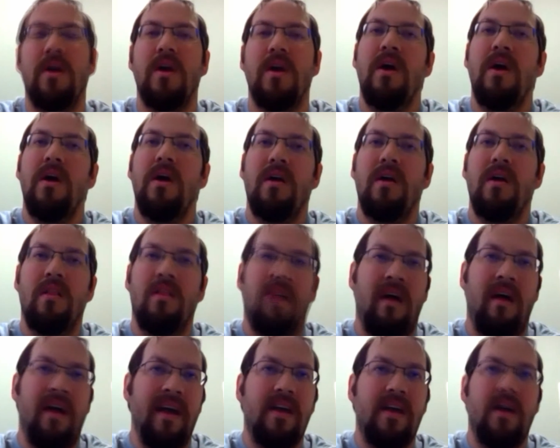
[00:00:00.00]
like
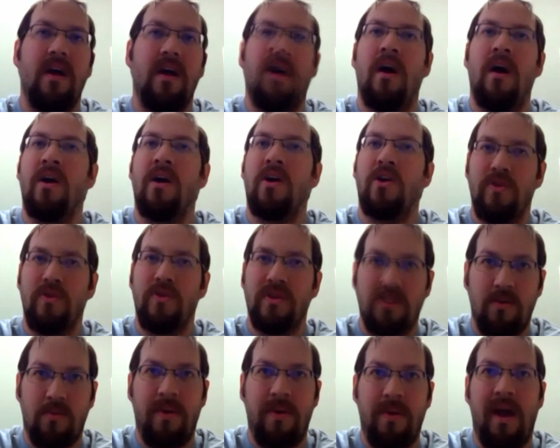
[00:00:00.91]
a Crystal
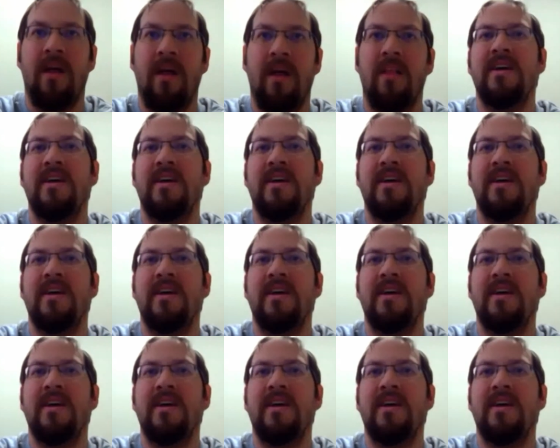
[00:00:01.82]
Palace